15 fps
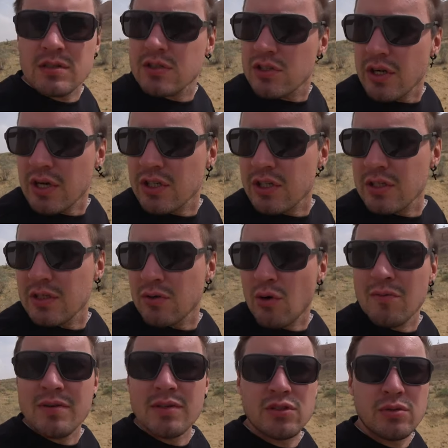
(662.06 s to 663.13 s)
construction
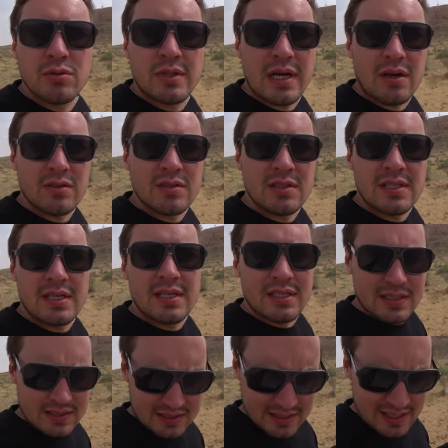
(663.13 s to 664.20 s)
over 2,000
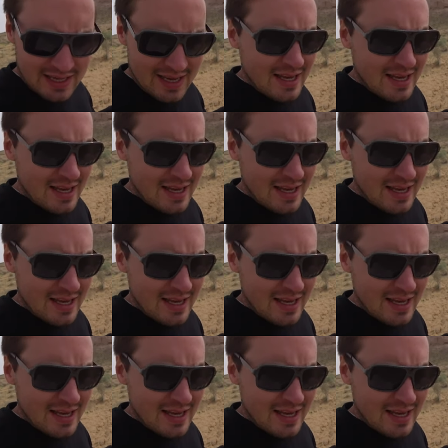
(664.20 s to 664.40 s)
years